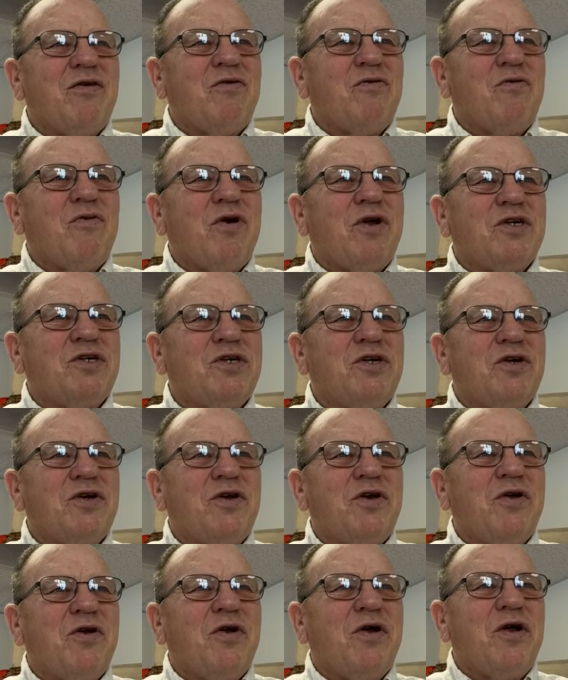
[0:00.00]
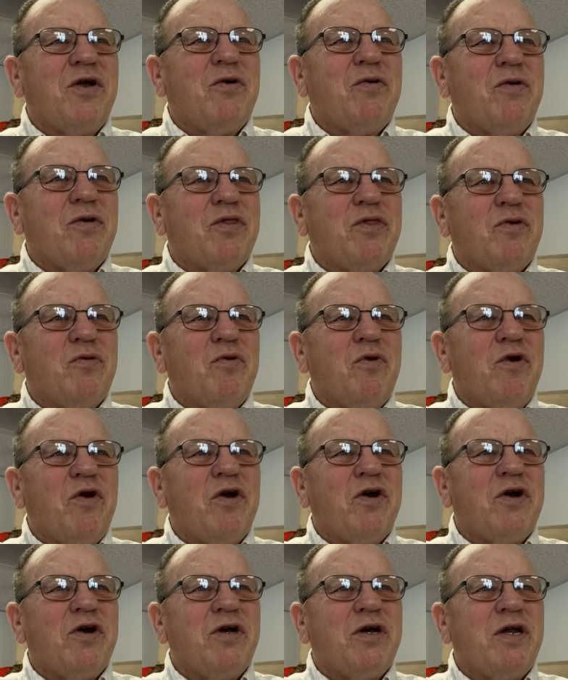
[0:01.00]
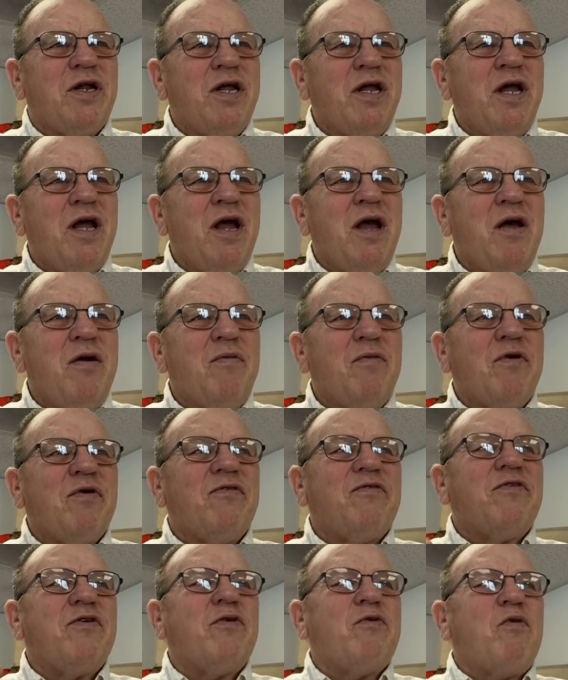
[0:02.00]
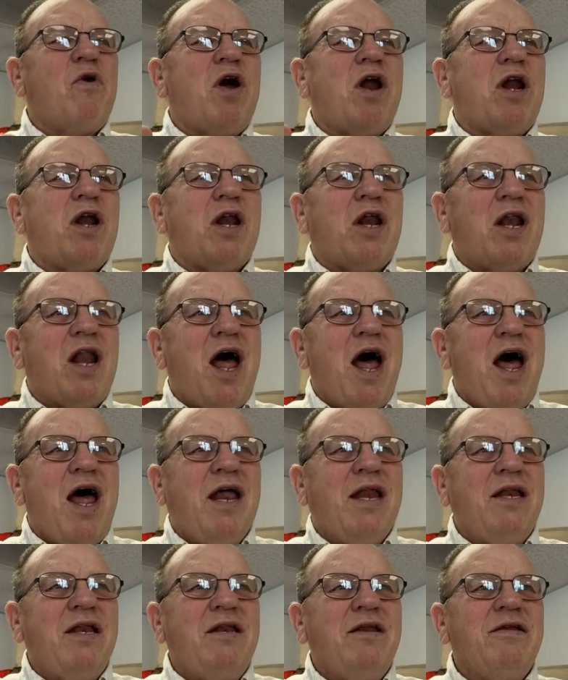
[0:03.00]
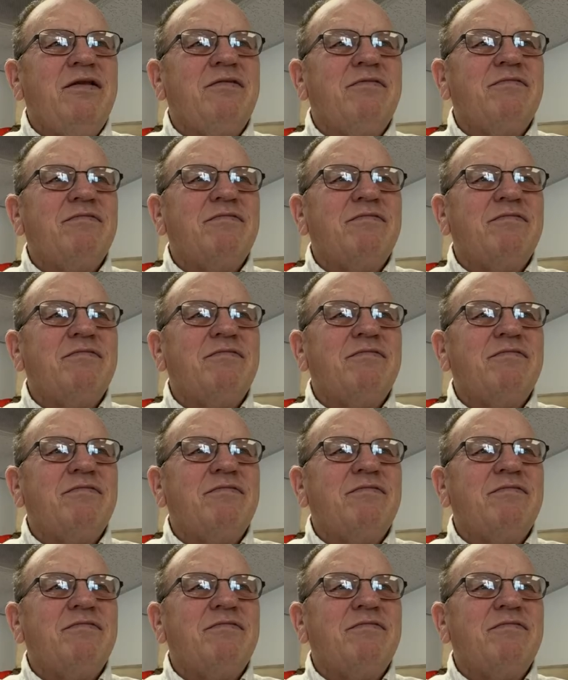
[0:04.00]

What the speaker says: what you're doing with the Word. But if you want a lot,